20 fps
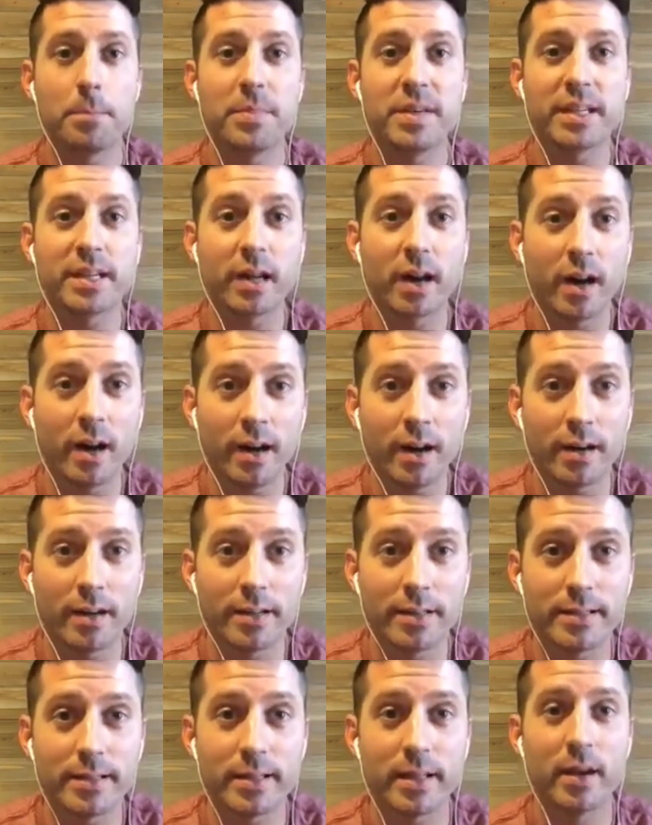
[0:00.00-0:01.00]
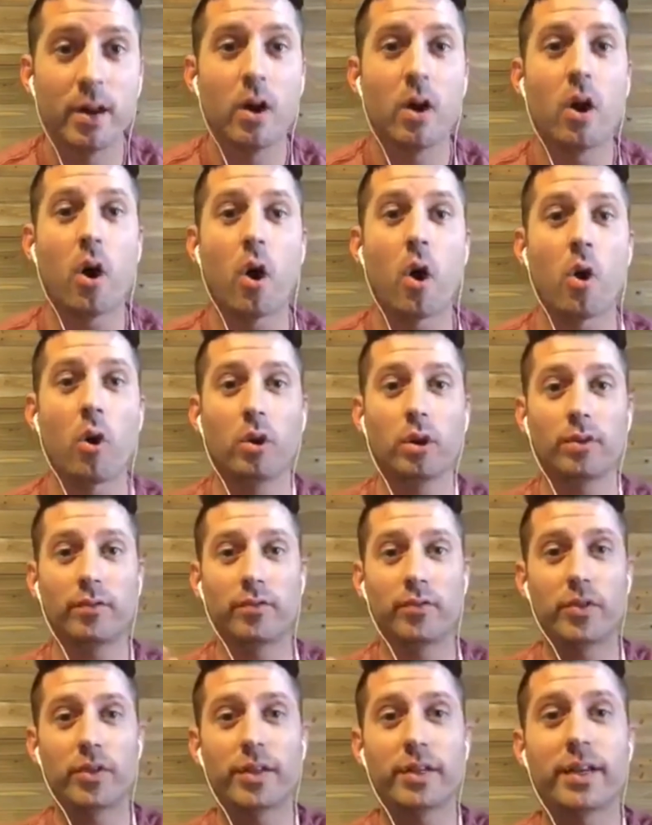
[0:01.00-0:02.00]
Because all
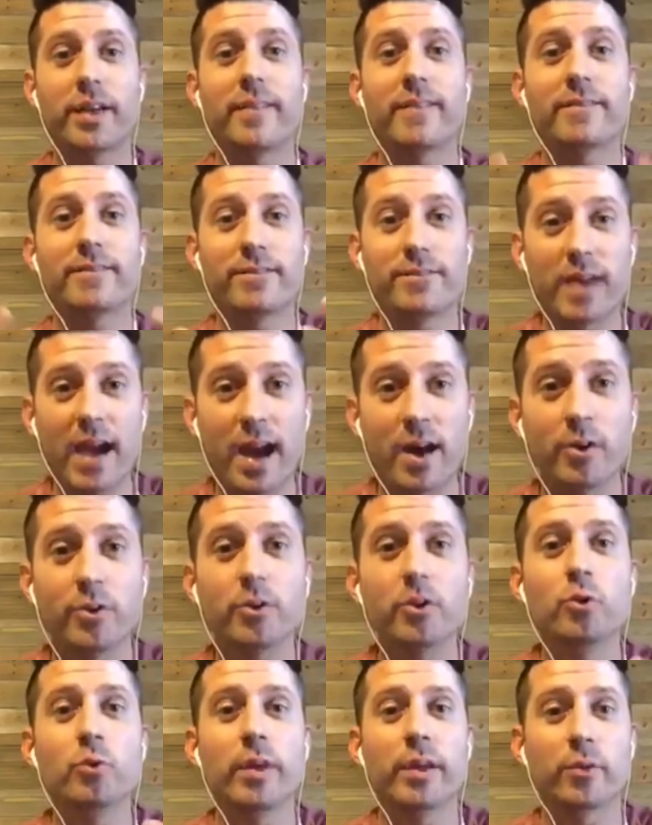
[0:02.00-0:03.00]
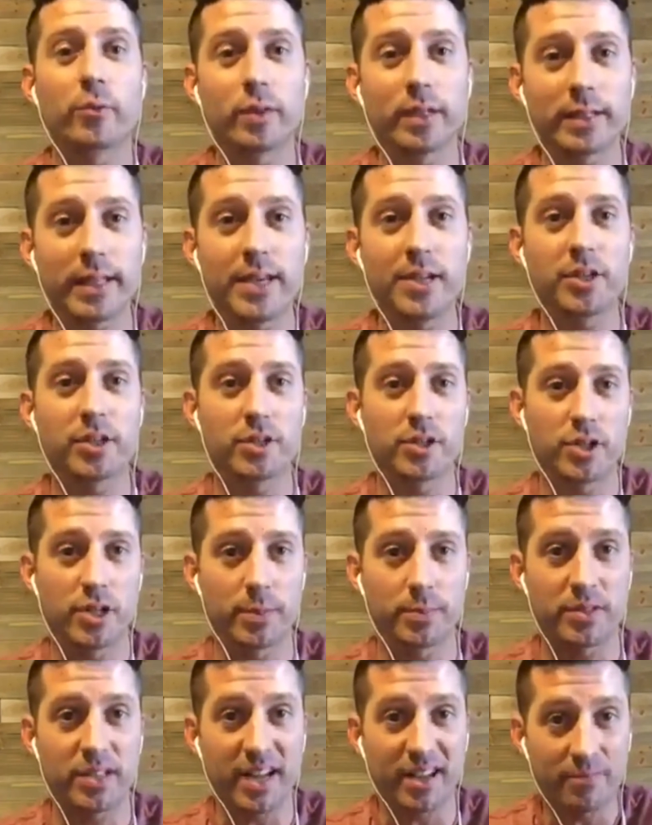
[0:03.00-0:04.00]
of the value and
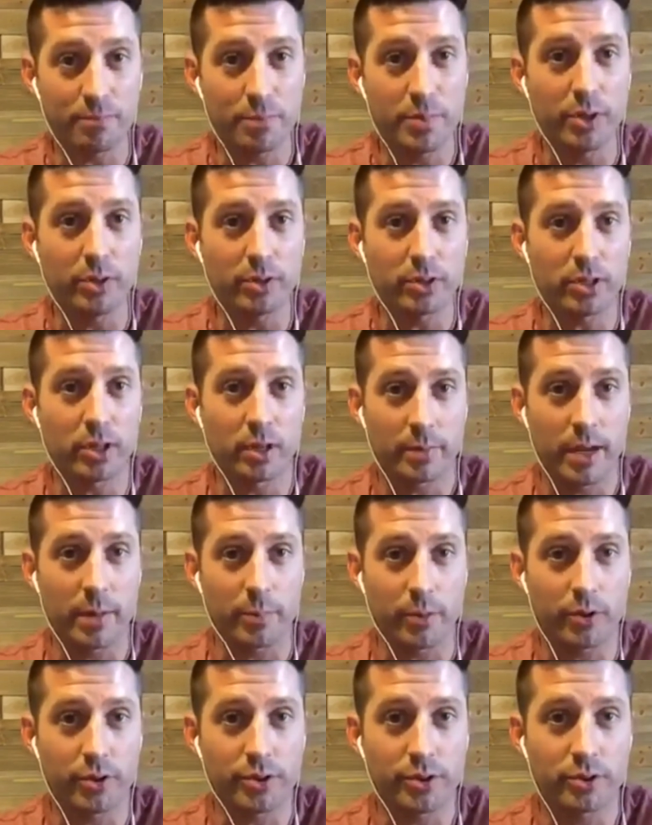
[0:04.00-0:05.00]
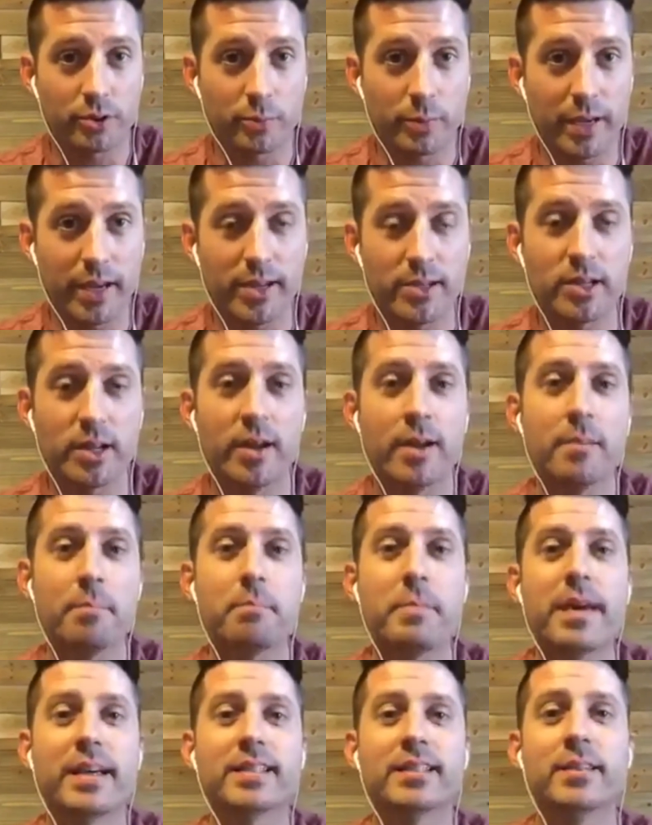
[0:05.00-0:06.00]
relationships that I've built on my personal page
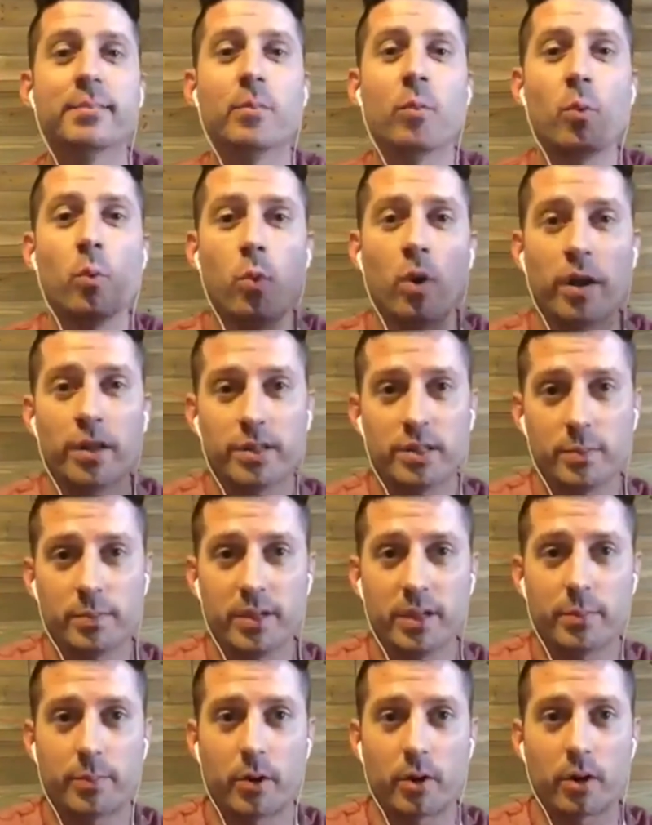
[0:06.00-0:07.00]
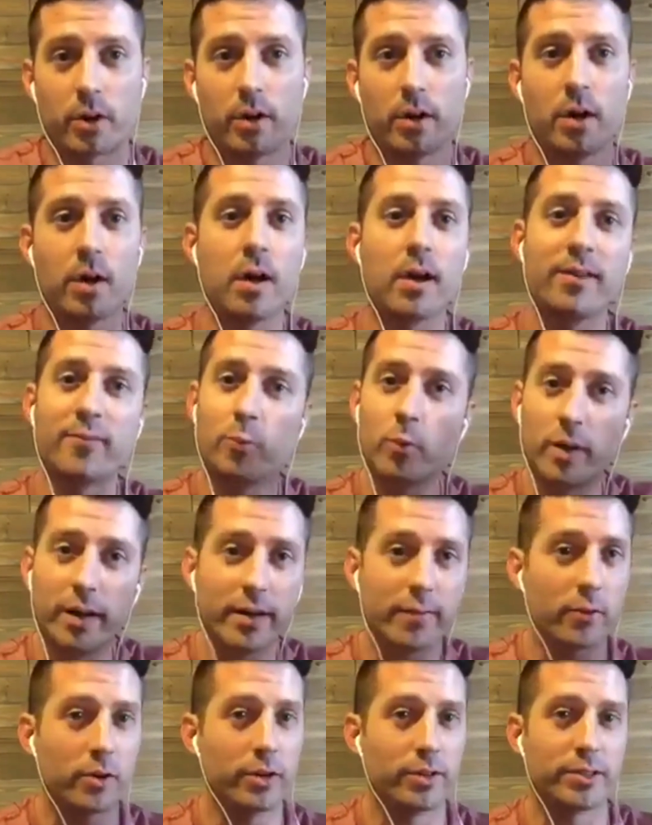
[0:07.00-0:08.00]
makes them want to be a part of
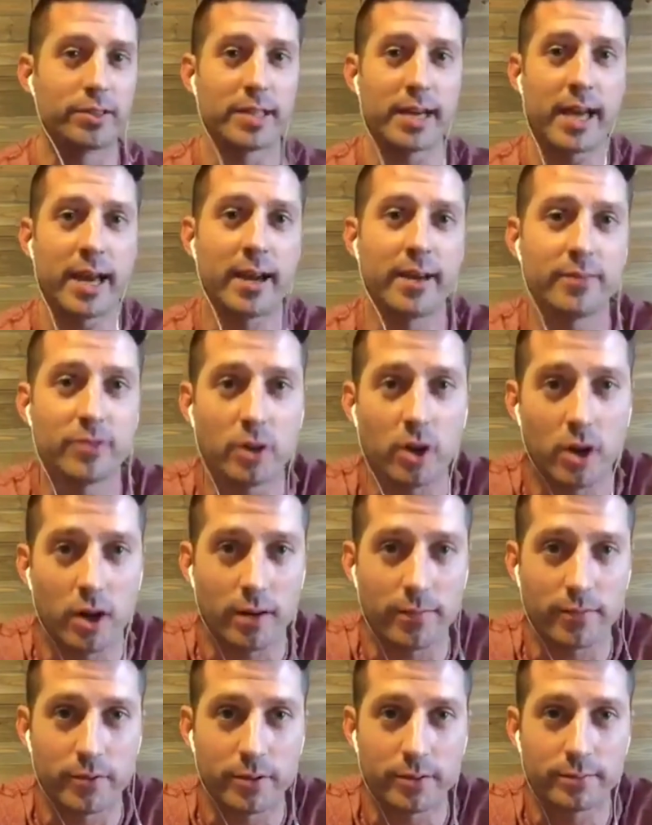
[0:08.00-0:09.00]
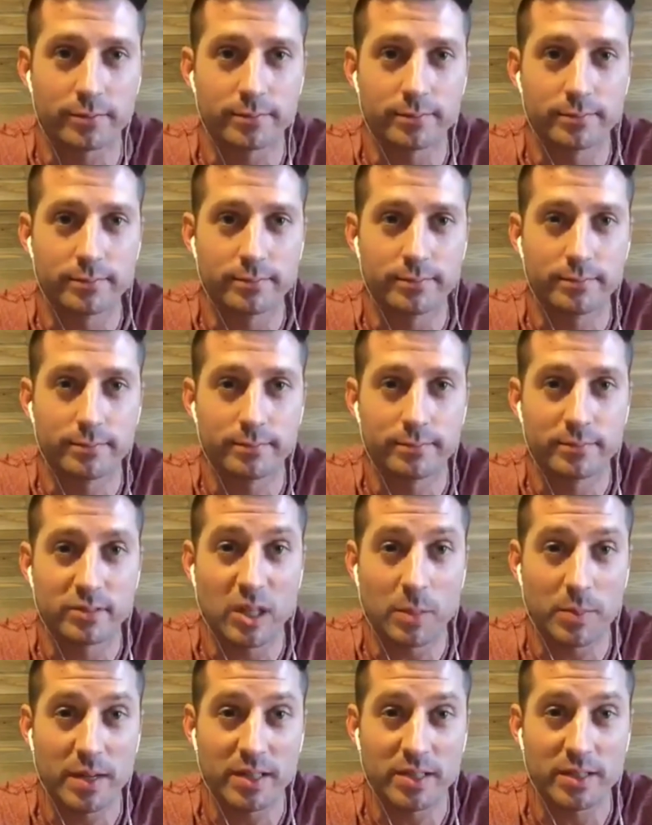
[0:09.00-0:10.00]
whatever else I have to offer.
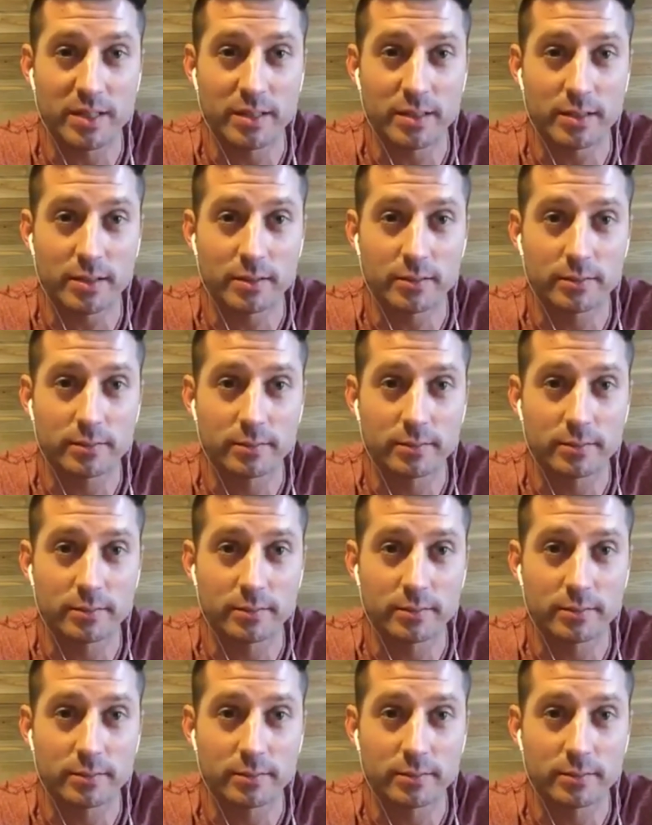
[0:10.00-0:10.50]
Does that make sense?